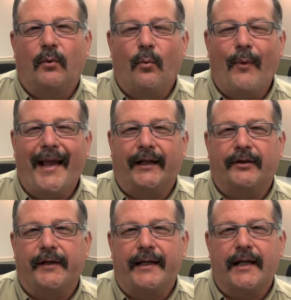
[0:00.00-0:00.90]
when a
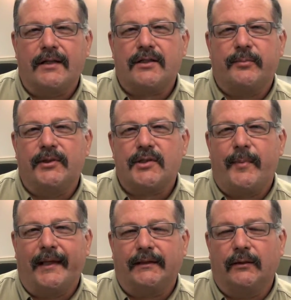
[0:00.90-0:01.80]
crane has to be
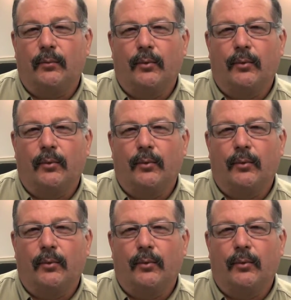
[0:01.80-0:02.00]
inspected,